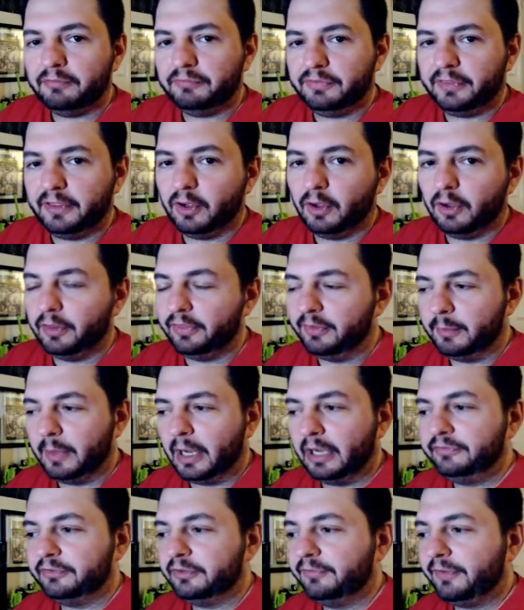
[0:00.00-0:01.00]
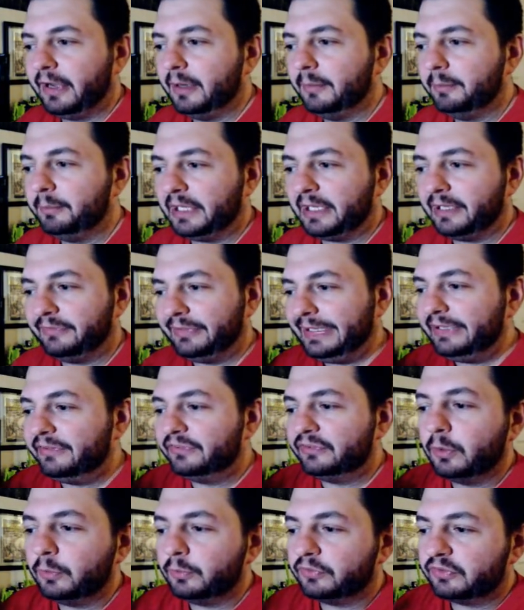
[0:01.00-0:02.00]
of the the monster venom because
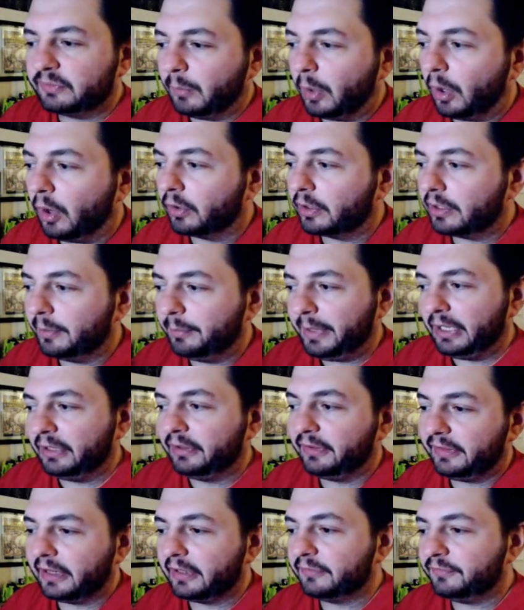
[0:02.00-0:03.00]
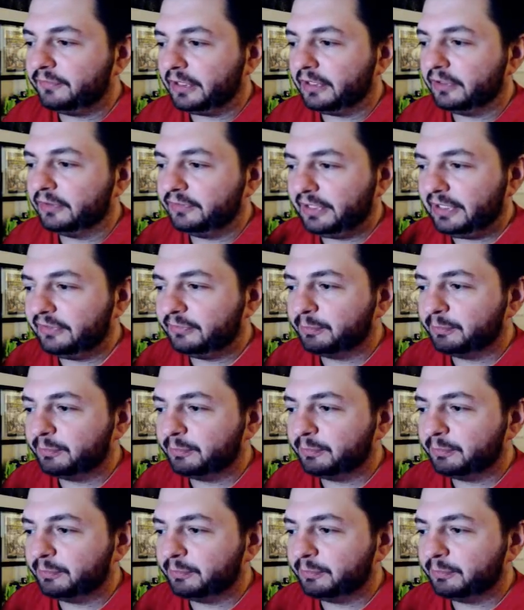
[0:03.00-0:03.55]
he's so small compared to the other figures.